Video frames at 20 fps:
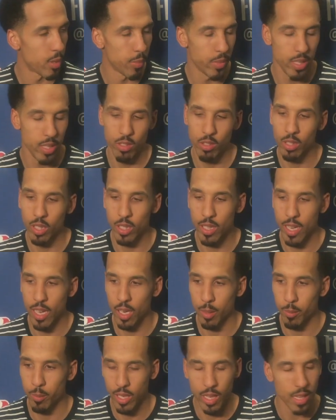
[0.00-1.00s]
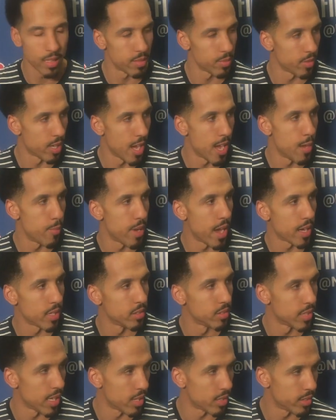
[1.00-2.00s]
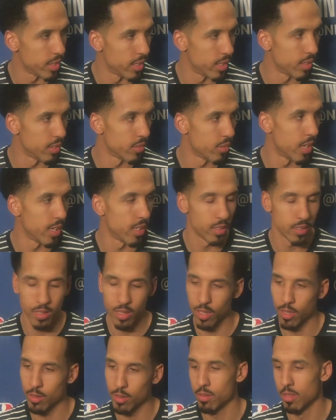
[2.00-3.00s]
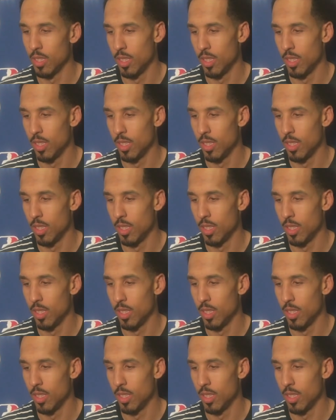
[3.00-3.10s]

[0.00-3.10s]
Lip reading: I mean, you look at them, they got some linebackers out there, right? So,